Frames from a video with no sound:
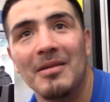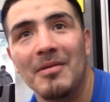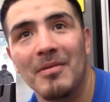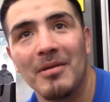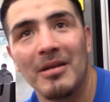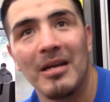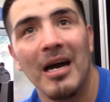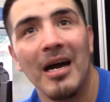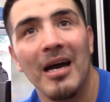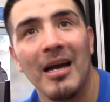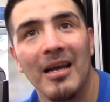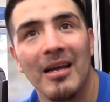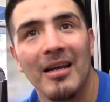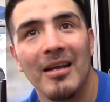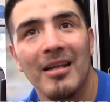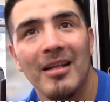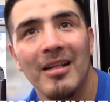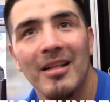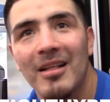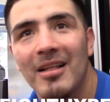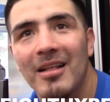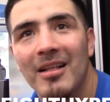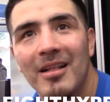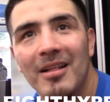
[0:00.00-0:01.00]
You guy. always told
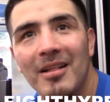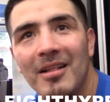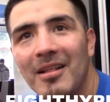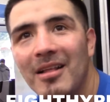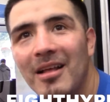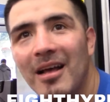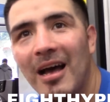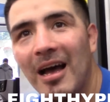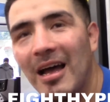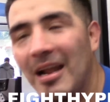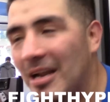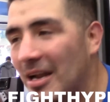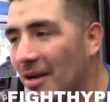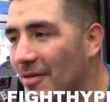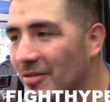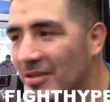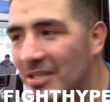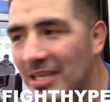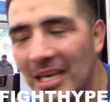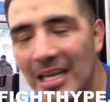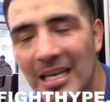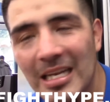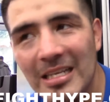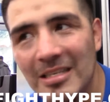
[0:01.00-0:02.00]
me that you never take it easy. I never
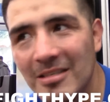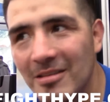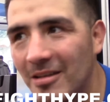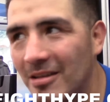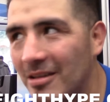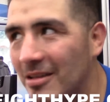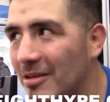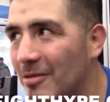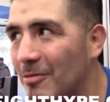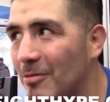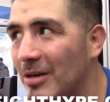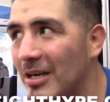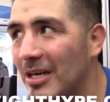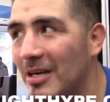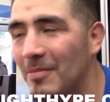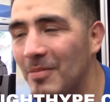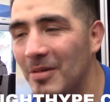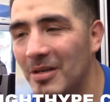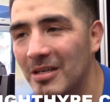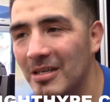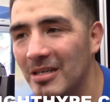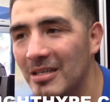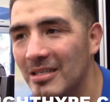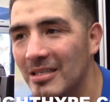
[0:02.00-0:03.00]
take it easy on the
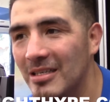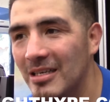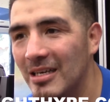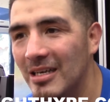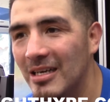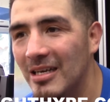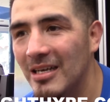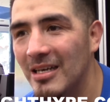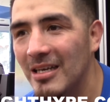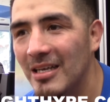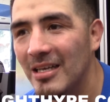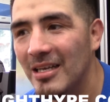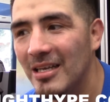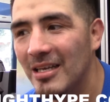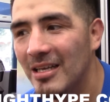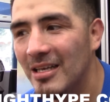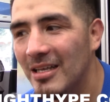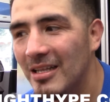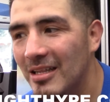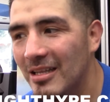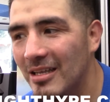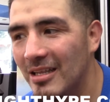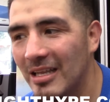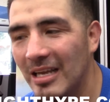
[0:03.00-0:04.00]
ring because uh,
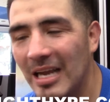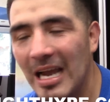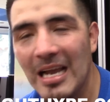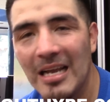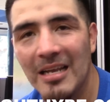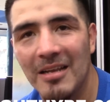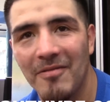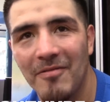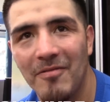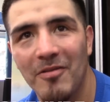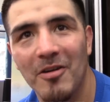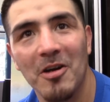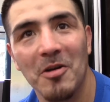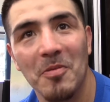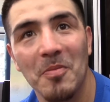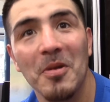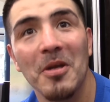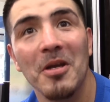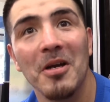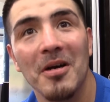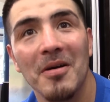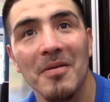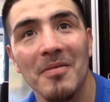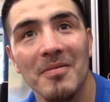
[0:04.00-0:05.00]
the other guy can fuck
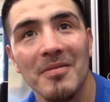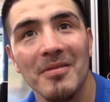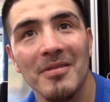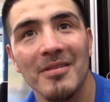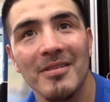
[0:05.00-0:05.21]
me up.